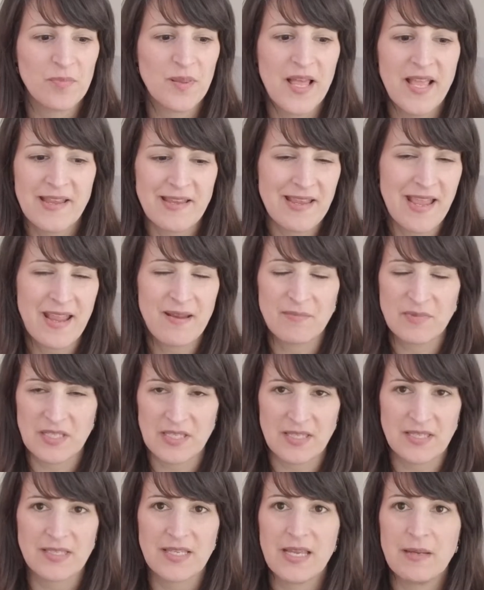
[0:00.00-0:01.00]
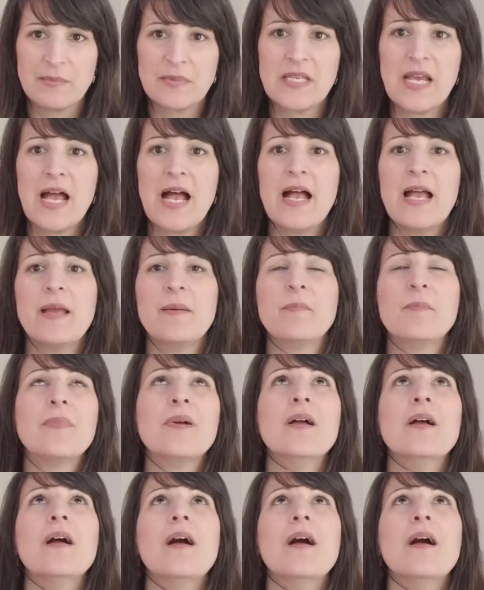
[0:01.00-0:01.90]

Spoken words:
playing games at the same time,